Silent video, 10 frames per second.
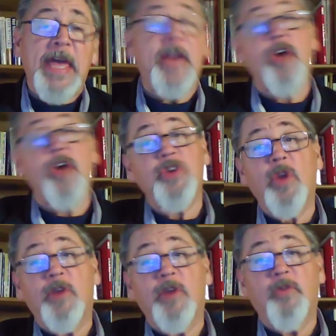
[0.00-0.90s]
And also
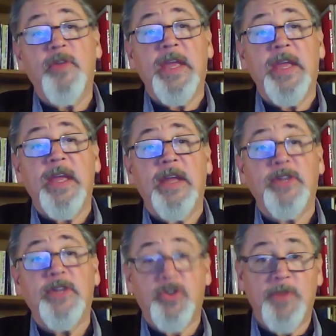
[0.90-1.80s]
look for the
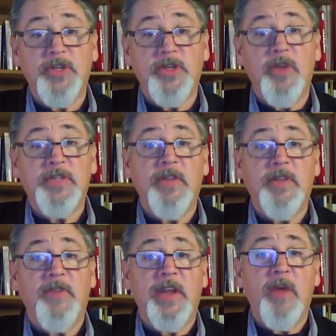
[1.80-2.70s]
description notes in the
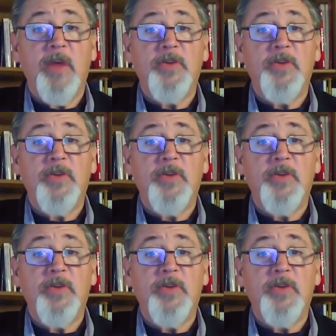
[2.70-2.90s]
video.